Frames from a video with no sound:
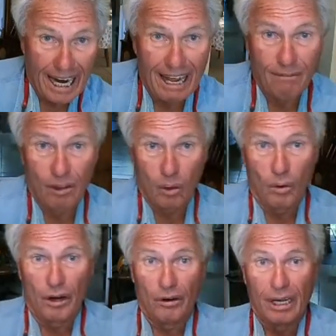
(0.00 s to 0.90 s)
and have a
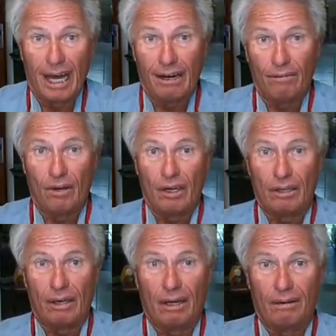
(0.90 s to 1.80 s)
lawyer kind
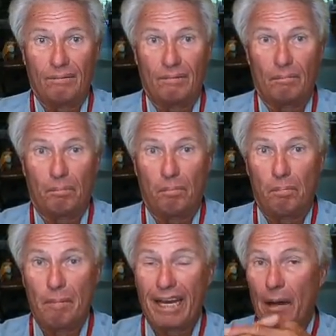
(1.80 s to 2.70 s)
of
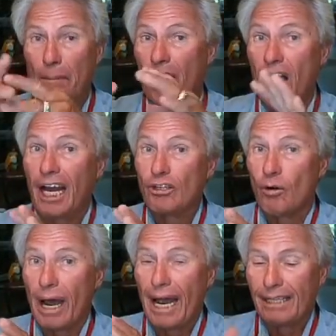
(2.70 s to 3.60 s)
make up a
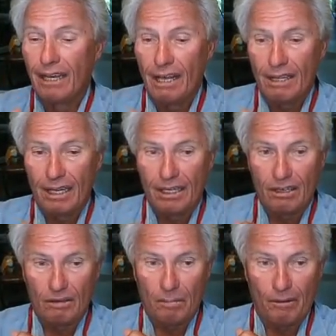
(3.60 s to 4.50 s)
contract
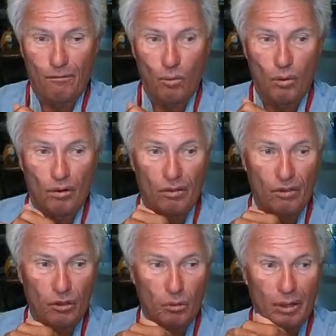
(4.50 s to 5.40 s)
that before
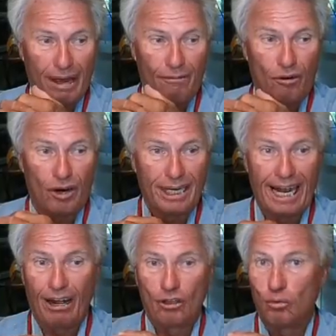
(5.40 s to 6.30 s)
you ever
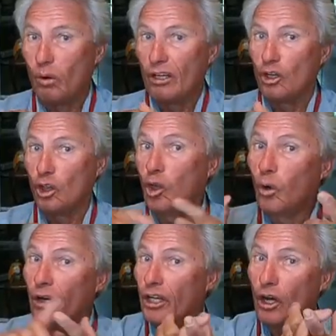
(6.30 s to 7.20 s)
announce what
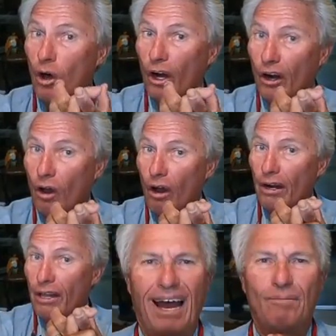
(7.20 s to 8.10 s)
lure you caught it
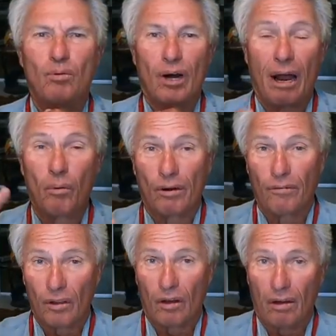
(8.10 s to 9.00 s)
on. I
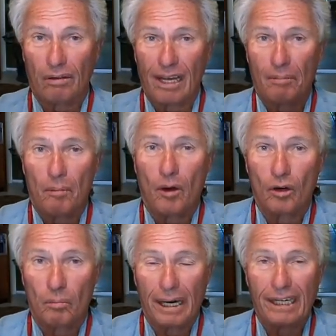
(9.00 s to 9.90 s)
work for a
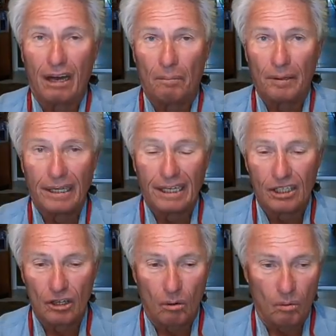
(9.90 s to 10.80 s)
Yamamoto bait company,
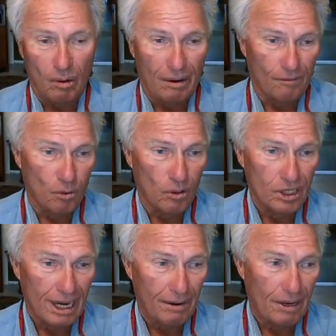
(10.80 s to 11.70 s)
and so of
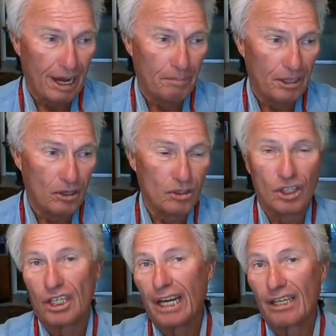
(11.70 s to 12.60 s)
course I'd be
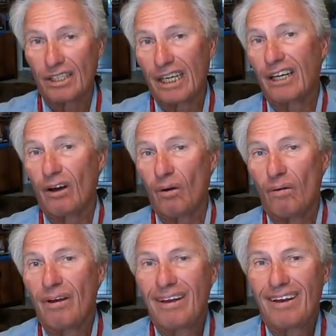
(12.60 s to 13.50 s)
using, say, a Senko.